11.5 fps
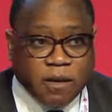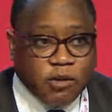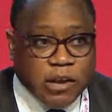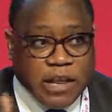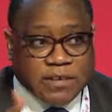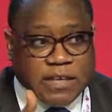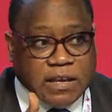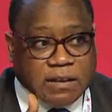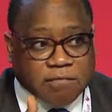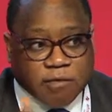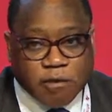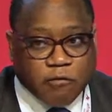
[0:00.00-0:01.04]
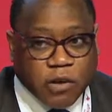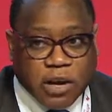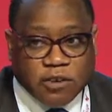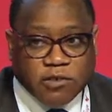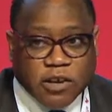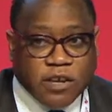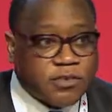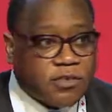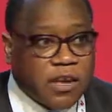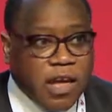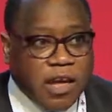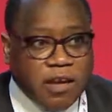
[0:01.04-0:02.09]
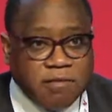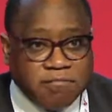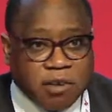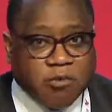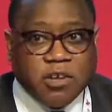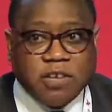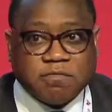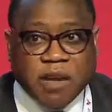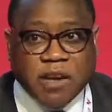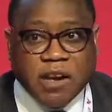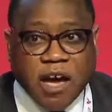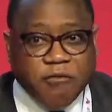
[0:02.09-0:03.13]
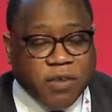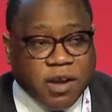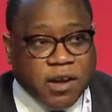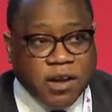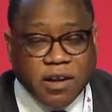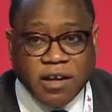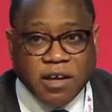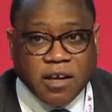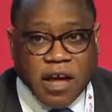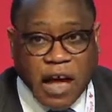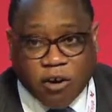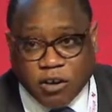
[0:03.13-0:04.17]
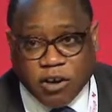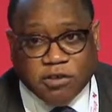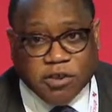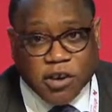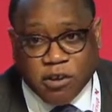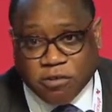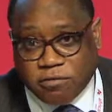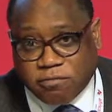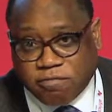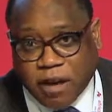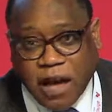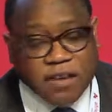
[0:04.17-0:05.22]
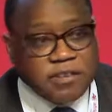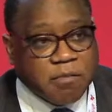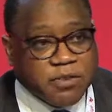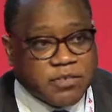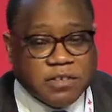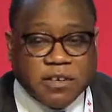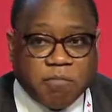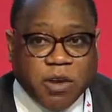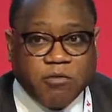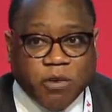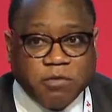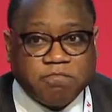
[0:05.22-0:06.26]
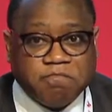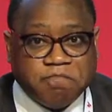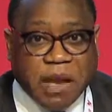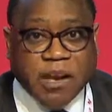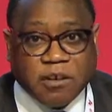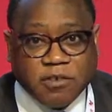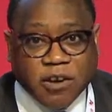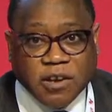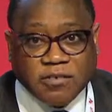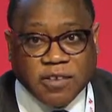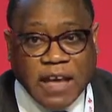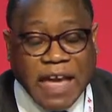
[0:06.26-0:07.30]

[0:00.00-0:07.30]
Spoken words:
You listed, if you look at your list today, the richest man in Africa, according to you, has about $16.1 billion.